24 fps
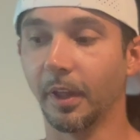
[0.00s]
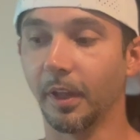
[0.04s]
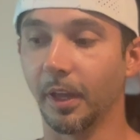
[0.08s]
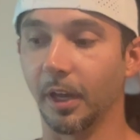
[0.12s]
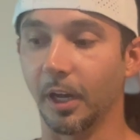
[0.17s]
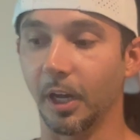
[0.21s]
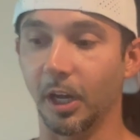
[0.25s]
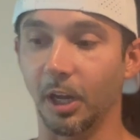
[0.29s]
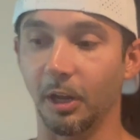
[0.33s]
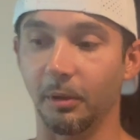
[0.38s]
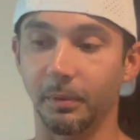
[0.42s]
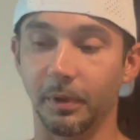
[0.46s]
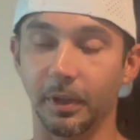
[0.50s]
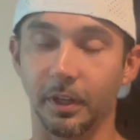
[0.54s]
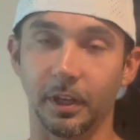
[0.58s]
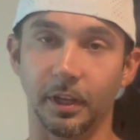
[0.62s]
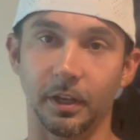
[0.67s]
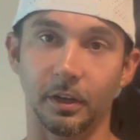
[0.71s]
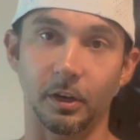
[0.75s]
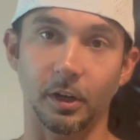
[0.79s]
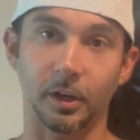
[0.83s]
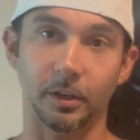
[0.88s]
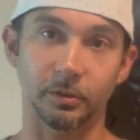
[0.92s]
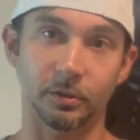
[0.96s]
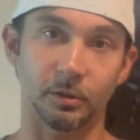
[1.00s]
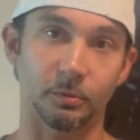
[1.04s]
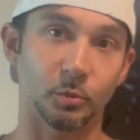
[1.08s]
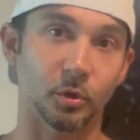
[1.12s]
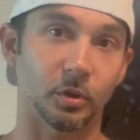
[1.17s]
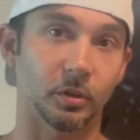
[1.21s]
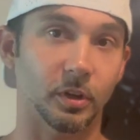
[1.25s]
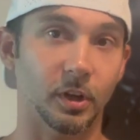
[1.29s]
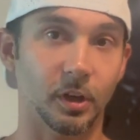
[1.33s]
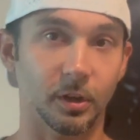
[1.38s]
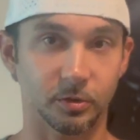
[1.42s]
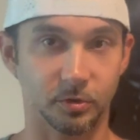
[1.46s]
And also more
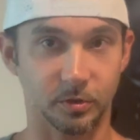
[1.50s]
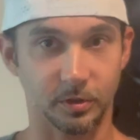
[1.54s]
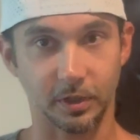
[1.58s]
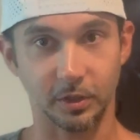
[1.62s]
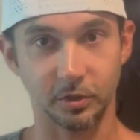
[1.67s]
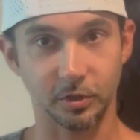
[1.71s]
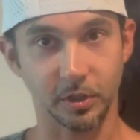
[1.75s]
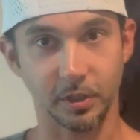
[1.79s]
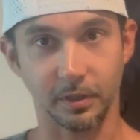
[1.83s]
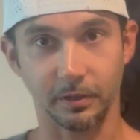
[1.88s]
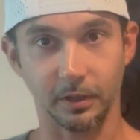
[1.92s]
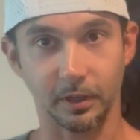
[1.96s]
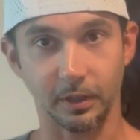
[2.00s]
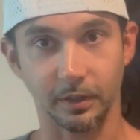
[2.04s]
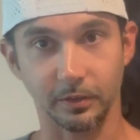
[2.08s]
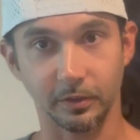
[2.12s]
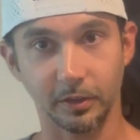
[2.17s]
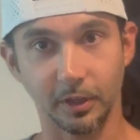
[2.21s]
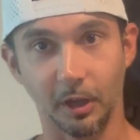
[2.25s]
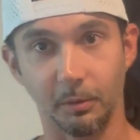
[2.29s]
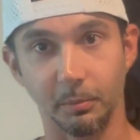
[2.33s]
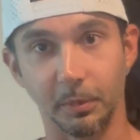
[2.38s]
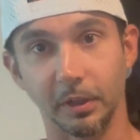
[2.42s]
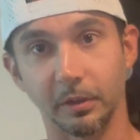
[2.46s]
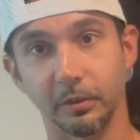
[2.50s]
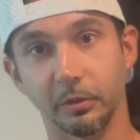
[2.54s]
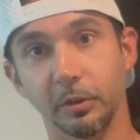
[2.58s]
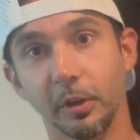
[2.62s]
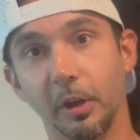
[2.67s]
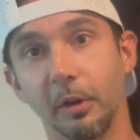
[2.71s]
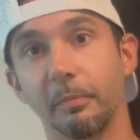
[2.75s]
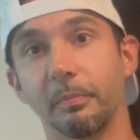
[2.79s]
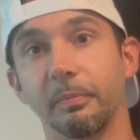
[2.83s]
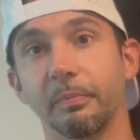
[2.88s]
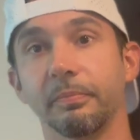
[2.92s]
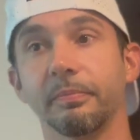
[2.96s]
dog training shit is coming.
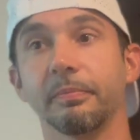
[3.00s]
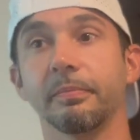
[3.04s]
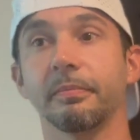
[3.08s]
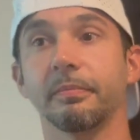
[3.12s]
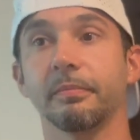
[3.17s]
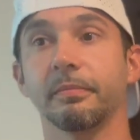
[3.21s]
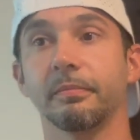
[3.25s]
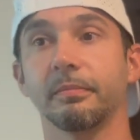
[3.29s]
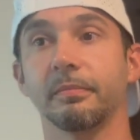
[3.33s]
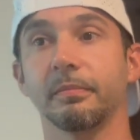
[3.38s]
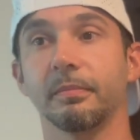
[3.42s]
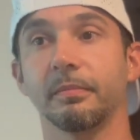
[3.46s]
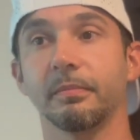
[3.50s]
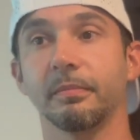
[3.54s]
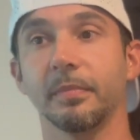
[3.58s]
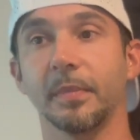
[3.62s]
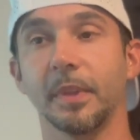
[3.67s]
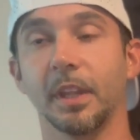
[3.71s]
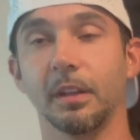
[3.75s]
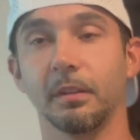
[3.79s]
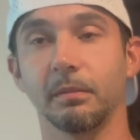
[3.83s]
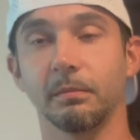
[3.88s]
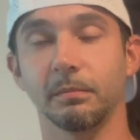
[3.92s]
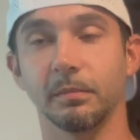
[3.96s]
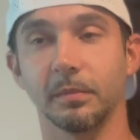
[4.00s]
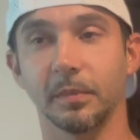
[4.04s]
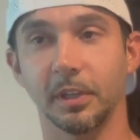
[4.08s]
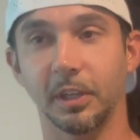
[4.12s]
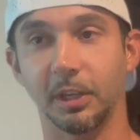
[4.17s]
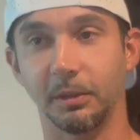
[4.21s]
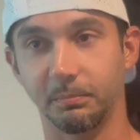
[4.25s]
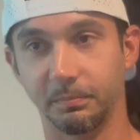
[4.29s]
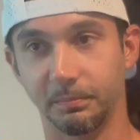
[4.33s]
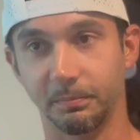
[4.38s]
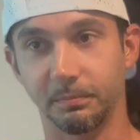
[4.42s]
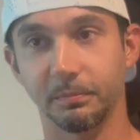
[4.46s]
So
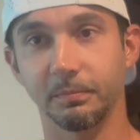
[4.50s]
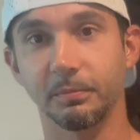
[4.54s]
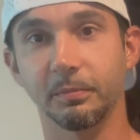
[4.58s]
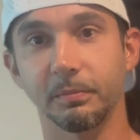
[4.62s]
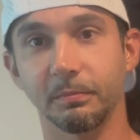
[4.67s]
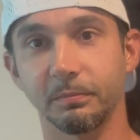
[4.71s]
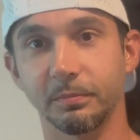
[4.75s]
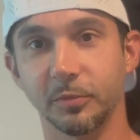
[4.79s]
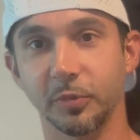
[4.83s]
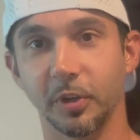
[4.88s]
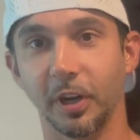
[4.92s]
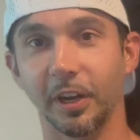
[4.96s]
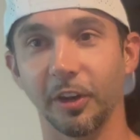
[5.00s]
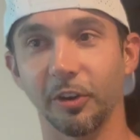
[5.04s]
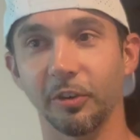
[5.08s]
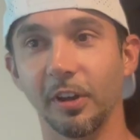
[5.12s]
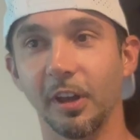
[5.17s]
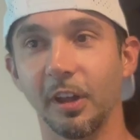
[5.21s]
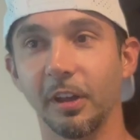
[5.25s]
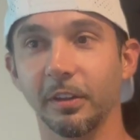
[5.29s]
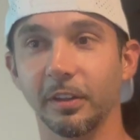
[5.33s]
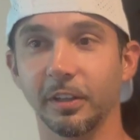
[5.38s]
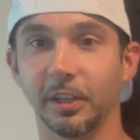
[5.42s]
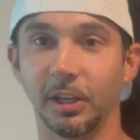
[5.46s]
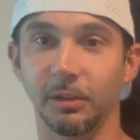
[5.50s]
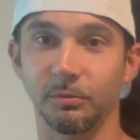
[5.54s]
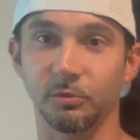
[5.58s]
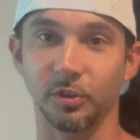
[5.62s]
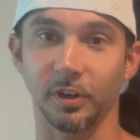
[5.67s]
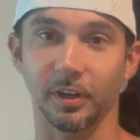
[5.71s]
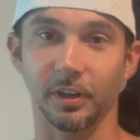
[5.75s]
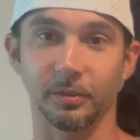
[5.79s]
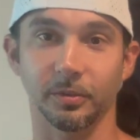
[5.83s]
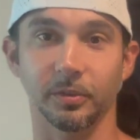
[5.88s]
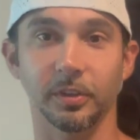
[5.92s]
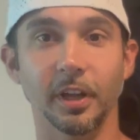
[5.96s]
keep training your dog, keep
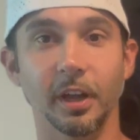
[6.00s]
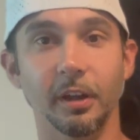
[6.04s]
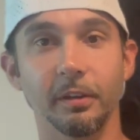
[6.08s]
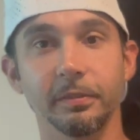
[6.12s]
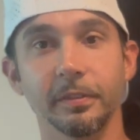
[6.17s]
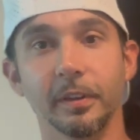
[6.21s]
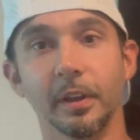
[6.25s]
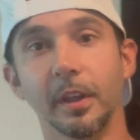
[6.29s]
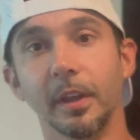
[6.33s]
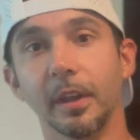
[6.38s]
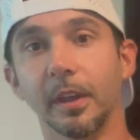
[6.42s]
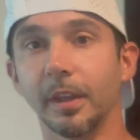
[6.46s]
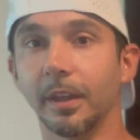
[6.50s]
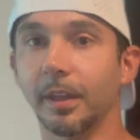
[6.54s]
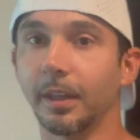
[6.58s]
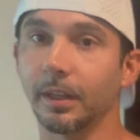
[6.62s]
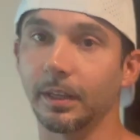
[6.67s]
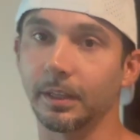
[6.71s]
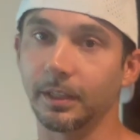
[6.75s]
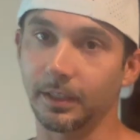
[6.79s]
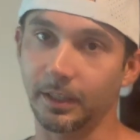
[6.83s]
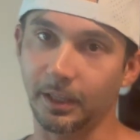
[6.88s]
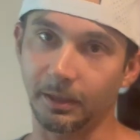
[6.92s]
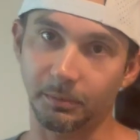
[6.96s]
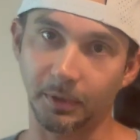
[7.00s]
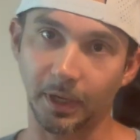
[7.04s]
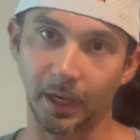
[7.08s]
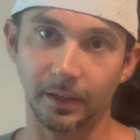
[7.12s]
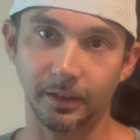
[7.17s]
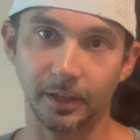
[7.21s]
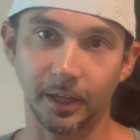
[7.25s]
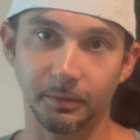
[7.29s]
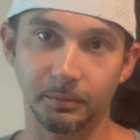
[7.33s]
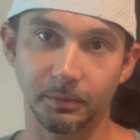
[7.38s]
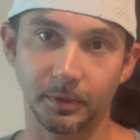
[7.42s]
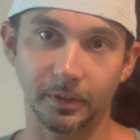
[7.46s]
training yourself, keep getting
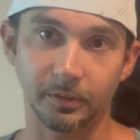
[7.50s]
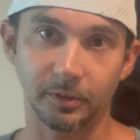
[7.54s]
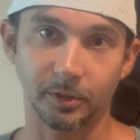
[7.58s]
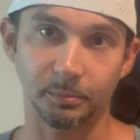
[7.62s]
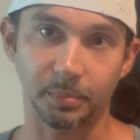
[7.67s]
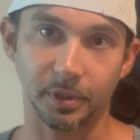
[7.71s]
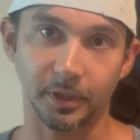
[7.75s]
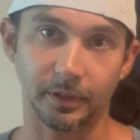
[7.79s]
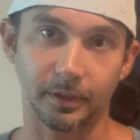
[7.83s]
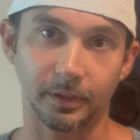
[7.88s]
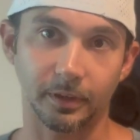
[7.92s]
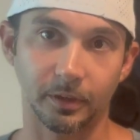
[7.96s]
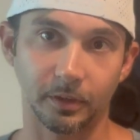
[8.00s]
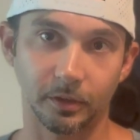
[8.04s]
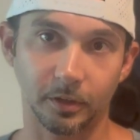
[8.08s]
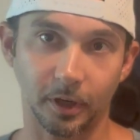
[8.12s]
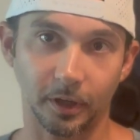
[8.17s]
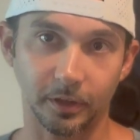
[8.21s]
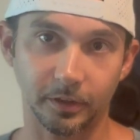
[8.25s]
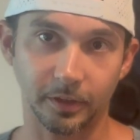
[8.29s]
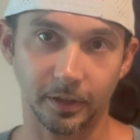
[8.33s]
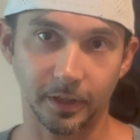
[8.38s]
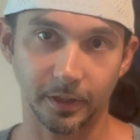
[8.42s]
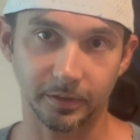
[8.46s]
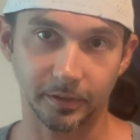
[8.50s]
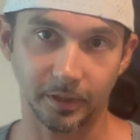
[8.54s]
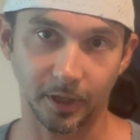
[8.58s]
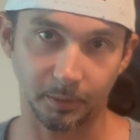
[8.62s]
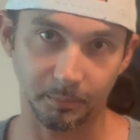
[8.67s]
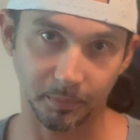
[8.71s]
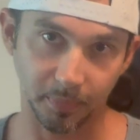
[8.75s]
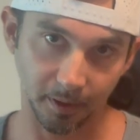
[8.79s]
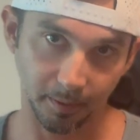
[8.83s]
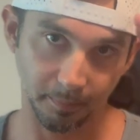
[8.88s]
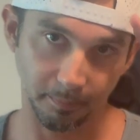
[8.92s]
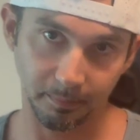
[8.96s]
that discipline. Talk to you next time.
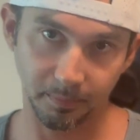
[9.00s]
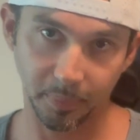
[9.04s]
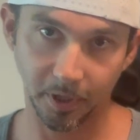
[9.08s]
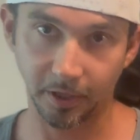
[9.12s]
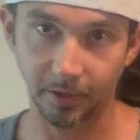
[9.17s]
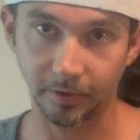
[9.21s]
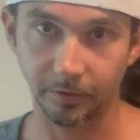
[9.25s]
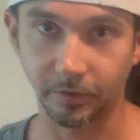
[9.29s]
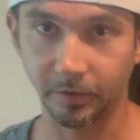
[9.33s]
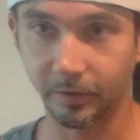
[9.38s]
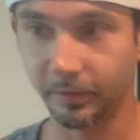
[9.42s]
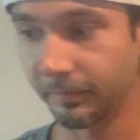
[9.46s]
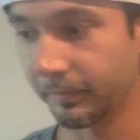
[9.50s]
Peace.